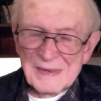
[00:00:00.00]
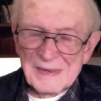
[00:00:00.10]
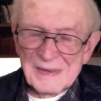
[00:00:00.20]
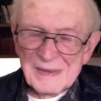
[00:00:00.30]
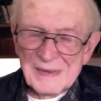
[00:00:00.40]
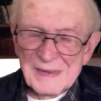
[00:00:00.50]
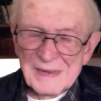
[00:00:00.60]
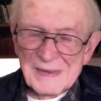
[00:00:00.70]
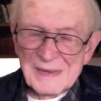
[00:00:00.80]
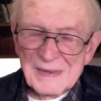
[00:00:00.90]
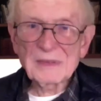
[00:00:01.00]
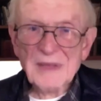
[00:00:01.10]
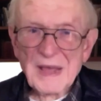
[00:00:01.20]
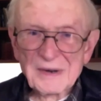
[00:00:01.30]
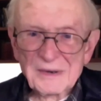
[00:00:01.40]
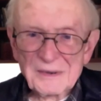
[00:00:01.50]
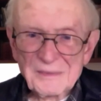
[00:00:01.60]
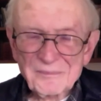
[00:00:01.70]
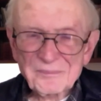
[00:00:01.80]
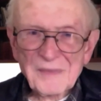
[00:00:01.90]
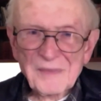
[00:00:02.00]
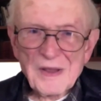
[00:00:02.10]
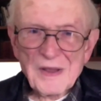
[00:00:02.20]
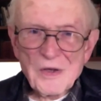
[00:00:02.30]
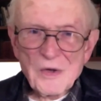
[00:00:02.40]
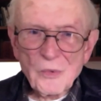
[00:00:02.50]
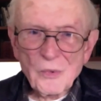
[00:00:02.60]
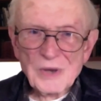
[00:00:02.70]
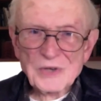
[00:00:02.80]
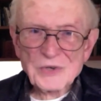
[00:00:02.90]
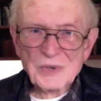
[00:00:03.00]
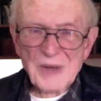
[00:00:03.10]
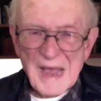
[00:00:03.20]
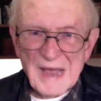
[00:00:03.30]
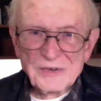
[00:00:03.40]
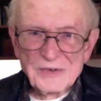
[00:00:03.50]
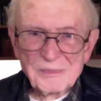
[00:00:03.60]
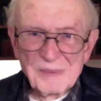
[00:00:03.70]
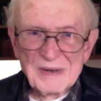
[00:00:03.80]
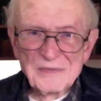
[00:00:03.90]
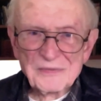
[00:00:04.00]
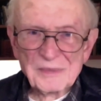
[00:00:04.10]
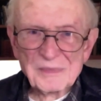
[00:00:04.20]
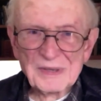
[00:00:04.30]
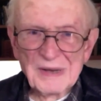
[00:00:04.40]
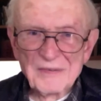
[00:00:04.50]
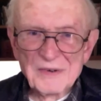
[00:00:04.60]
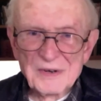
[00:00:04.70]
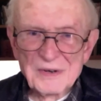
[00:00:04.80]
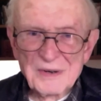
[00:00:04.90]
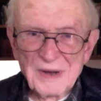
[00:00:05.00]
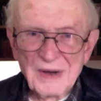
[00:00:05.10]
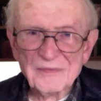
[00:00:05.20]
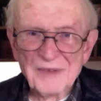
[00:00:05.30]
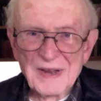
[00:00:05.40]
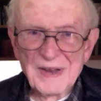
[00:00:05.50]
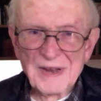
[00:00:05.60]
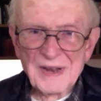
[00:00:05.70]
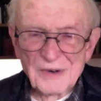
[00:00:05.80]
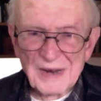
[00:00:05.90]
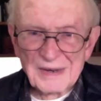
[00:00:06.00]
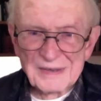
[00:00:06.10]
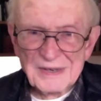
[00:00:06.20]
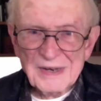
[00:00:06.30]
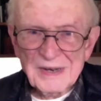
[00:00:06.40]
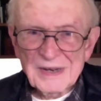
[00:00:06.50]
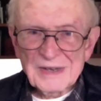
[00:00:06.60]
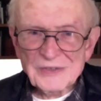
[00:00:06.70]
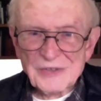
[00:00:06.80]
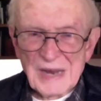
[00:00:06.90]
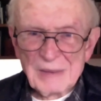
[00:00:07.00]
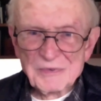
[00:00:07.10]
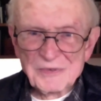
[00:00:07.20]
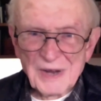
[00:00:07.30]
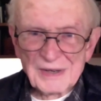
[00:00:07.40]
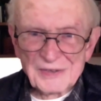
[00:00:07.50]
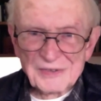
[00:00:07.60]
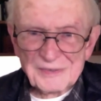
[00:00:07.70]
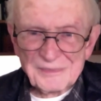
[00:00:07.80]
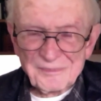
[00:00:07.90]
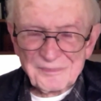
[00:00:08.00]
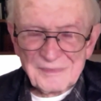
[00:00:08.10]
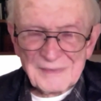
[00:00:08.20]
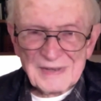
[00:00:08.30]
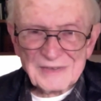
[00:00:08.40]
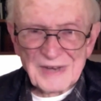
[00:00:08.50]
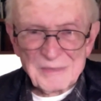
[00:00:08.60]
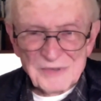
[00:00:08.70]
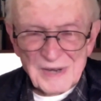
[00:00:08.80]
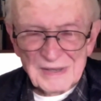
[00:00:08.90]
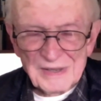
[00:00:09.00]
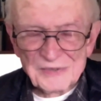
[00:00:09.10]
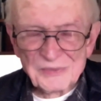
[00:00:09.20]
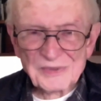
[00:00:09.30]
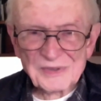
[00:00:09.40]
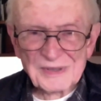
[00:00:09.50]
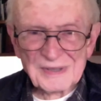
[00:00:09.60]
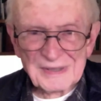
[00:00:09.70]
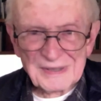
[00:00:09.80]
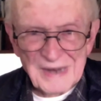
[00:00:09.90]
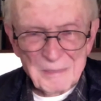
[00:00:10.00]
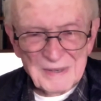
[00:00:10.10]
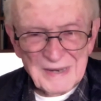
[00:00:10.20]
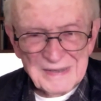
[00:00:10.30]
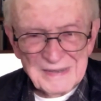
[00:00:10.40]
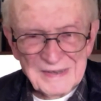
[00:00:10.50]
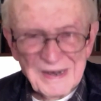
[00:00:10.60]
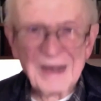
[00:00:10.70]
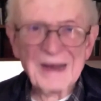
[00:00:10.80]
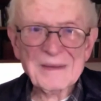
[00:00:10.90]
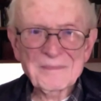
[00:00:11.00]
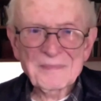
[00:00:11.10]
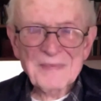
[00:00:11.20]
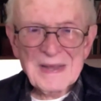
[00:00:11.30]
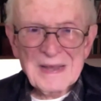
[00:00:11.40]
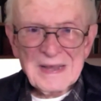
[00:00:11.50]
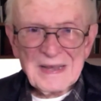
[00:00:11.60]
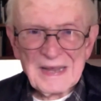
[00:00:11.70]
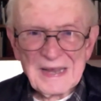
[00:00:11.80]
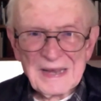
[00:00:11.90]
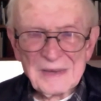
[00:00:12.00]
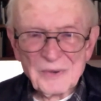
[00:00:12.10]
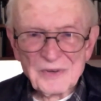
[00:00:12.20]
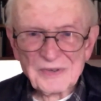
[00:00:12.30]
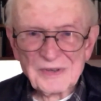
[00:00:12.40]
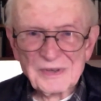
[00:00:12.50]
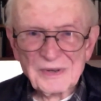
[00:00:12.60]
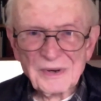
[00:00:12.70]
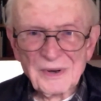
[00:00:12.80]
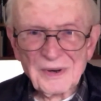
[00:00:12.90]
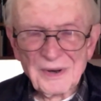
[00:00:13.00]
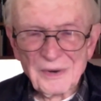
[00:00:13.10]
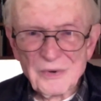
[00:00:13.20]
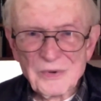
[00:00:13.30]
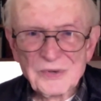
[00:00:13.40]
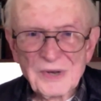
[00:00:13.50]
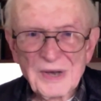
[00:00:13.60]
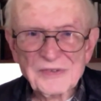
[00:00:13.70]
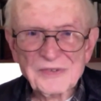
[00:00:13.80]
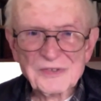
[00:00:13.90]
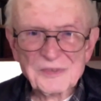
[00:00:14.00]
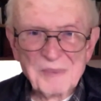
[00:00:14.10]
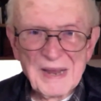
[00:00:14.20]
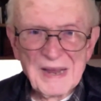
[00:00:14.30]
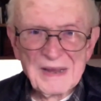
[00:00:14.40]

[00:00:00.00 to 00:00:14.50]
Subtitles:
arrived with a letter, which had to have been from the governor of Vancouver Island, James Douglas. James Douglas was a complicated guy. He was an old Hudson's Bay